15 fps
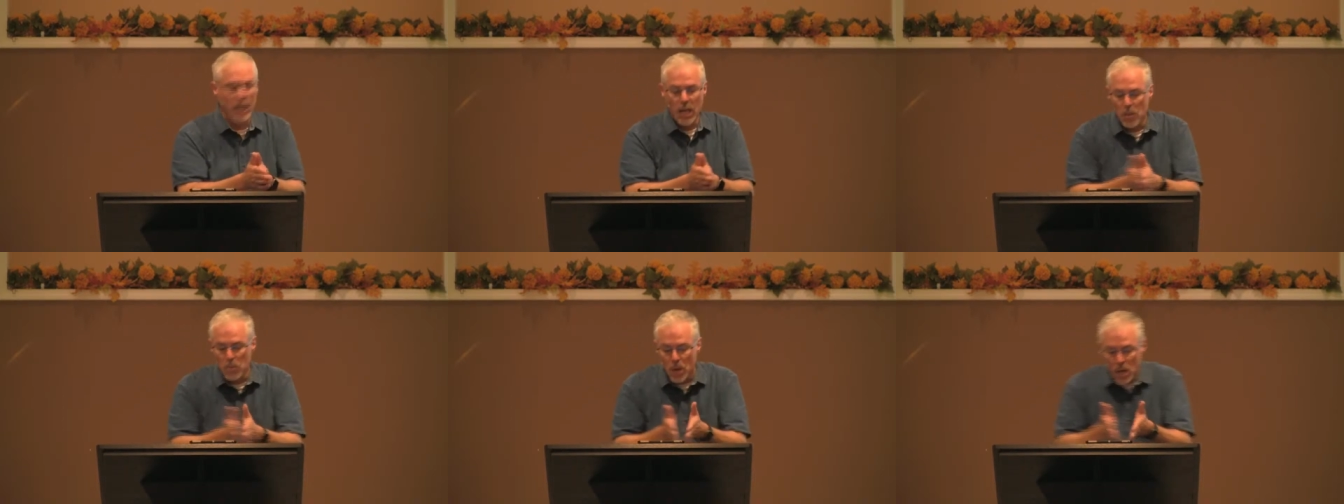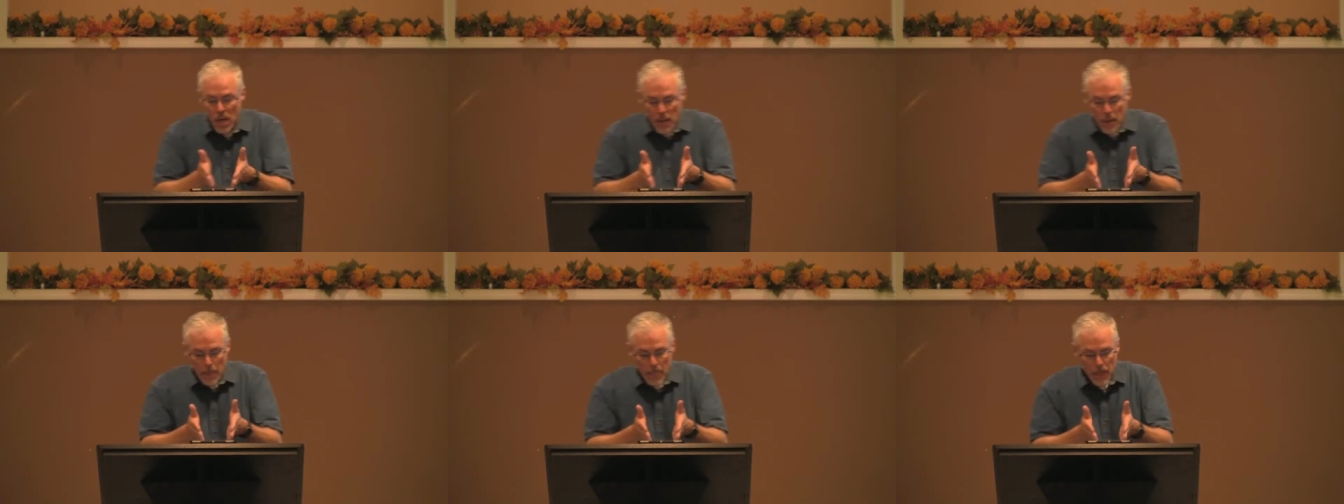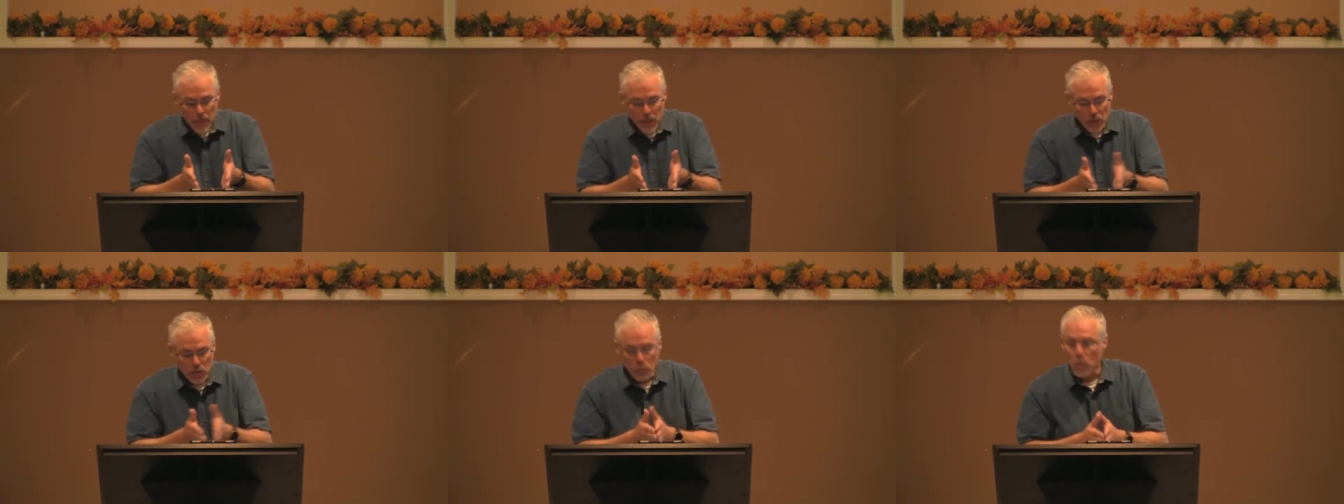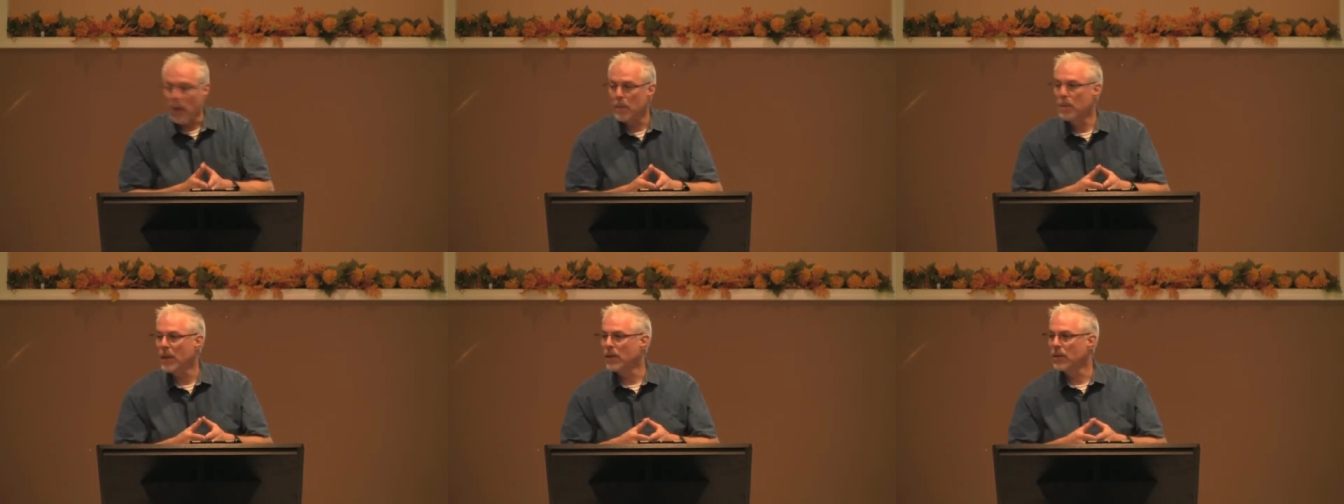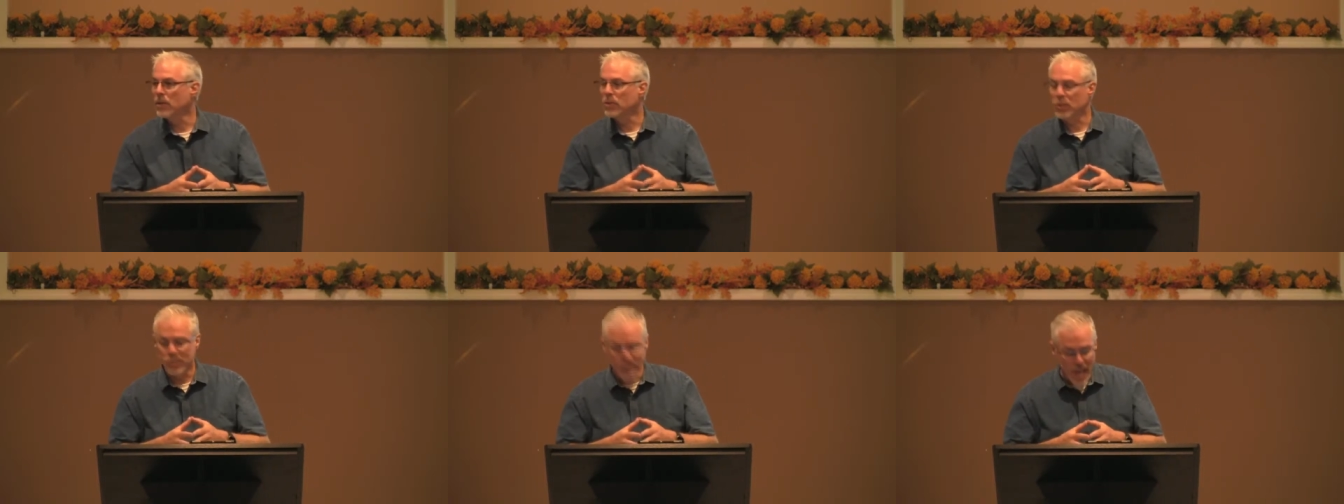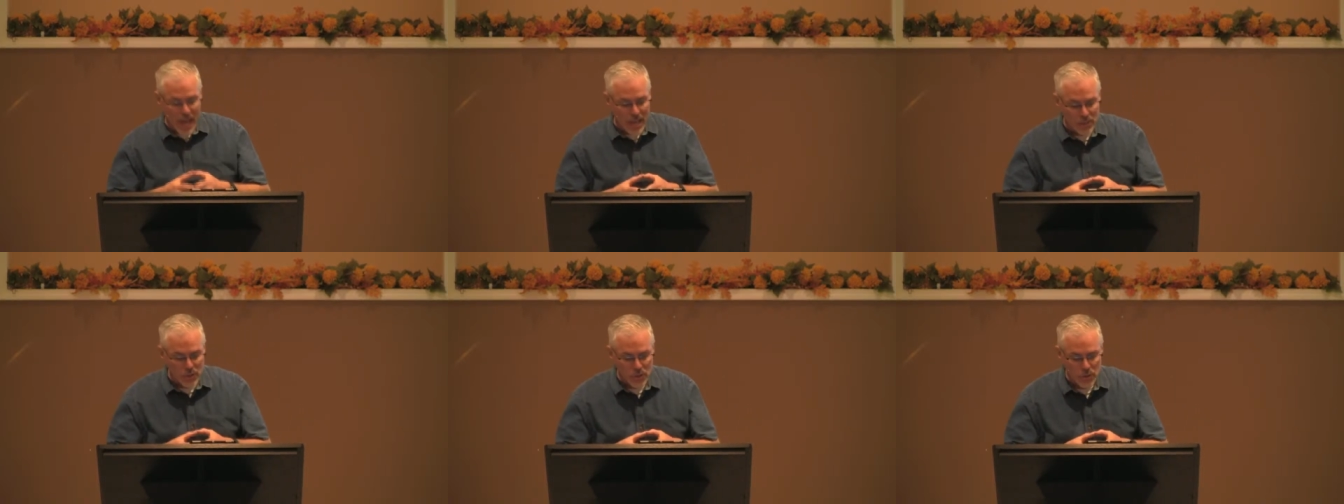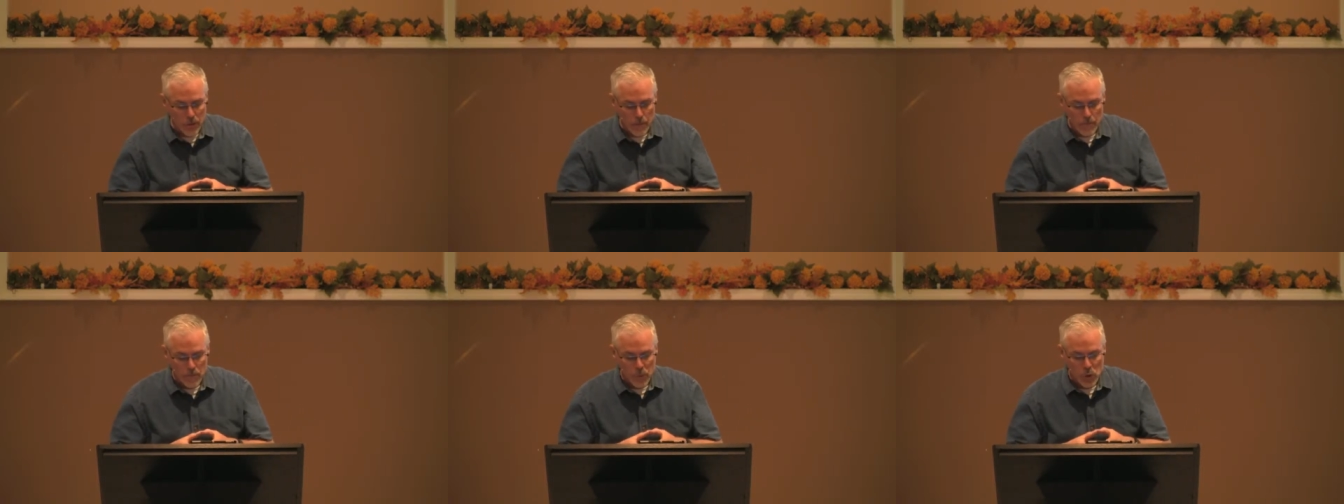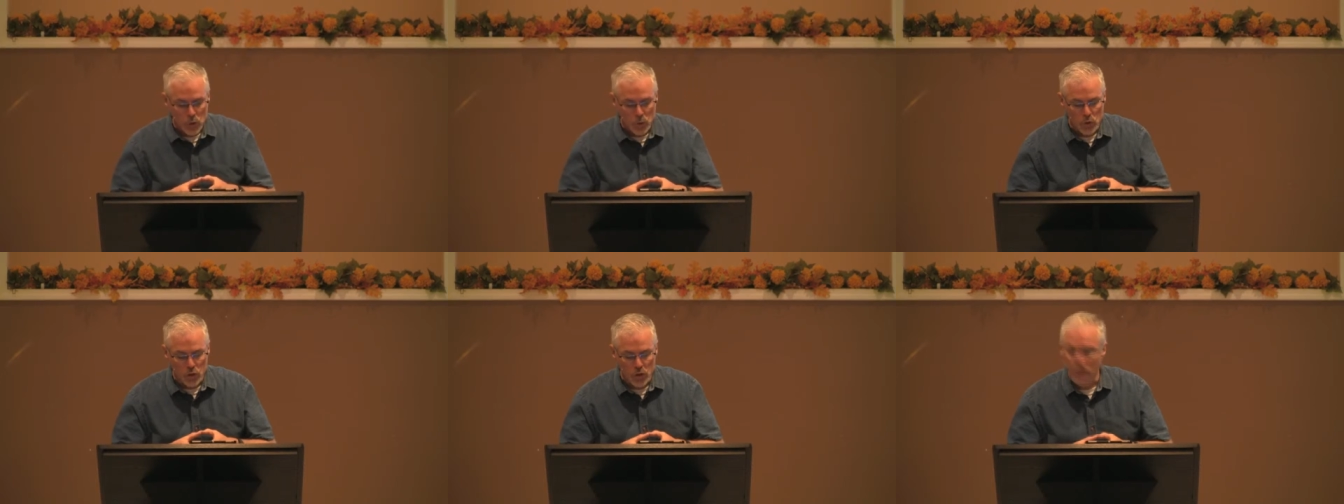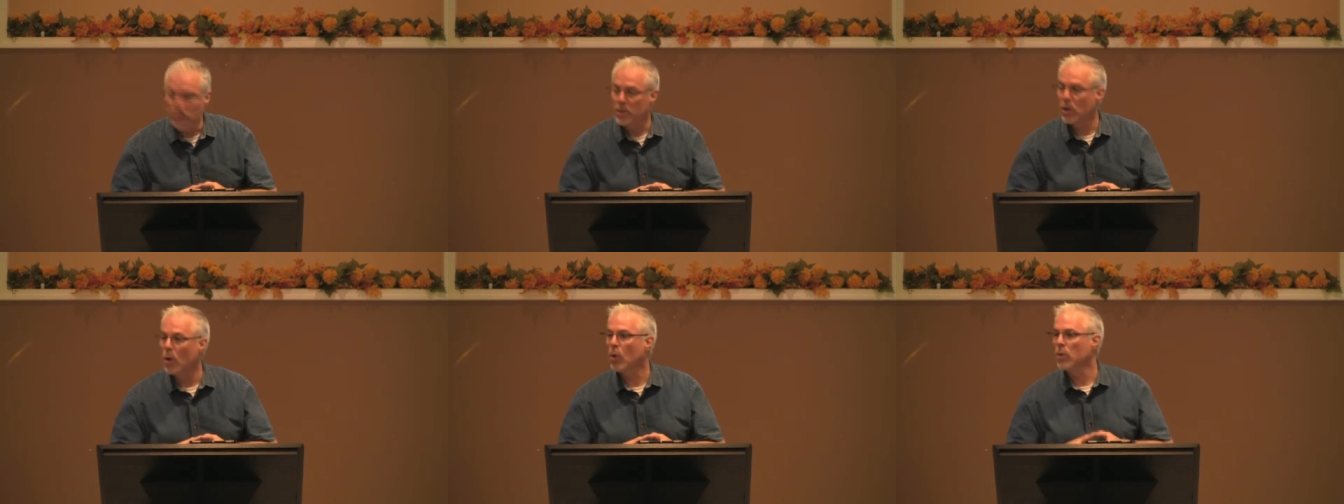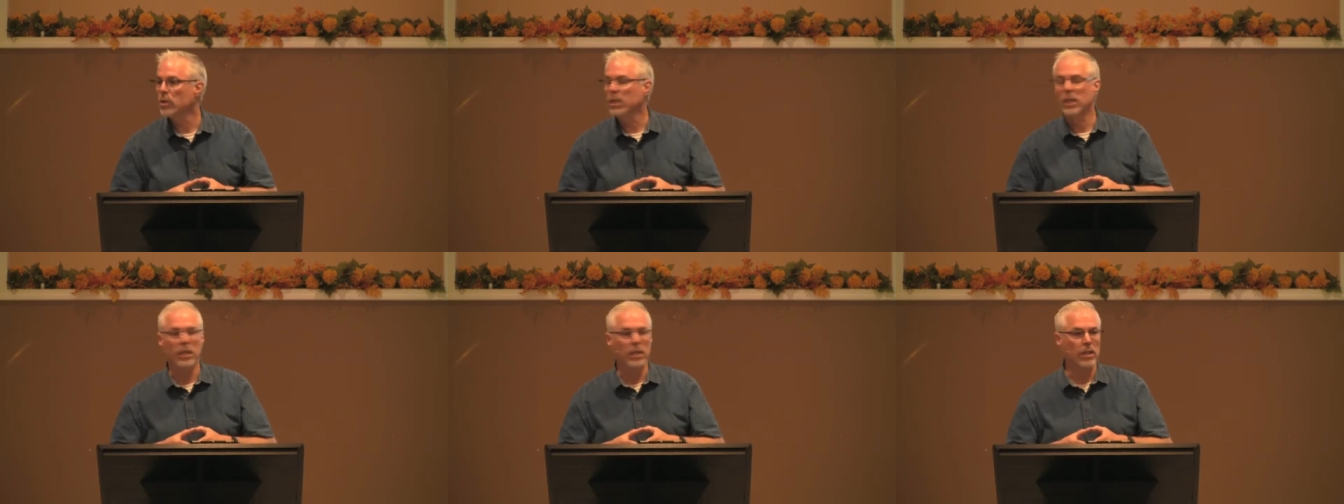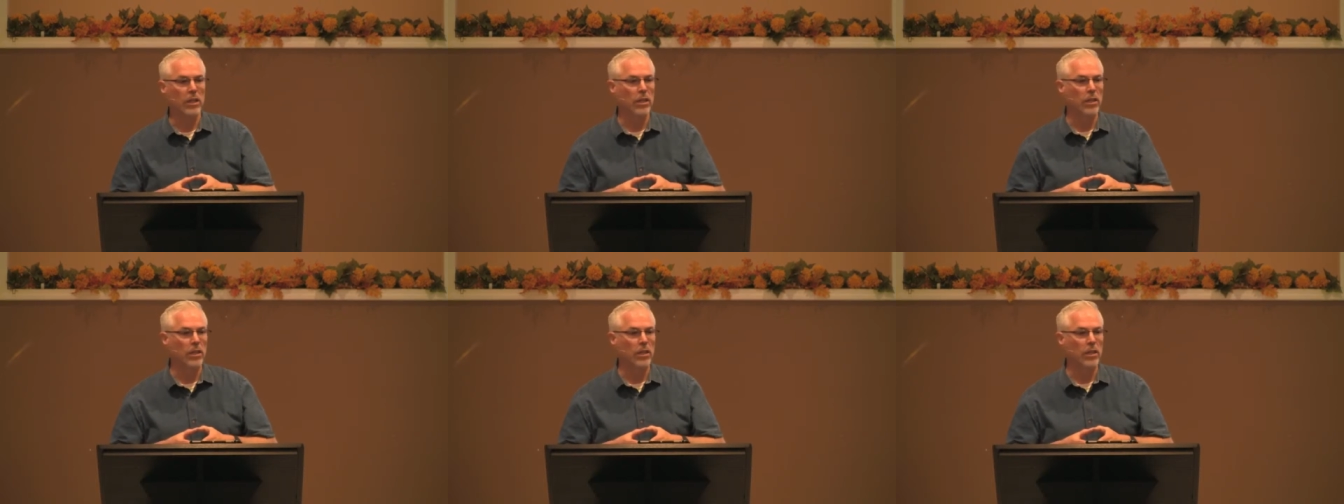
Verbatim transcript: Him. This is why Peter says, you shall be holy,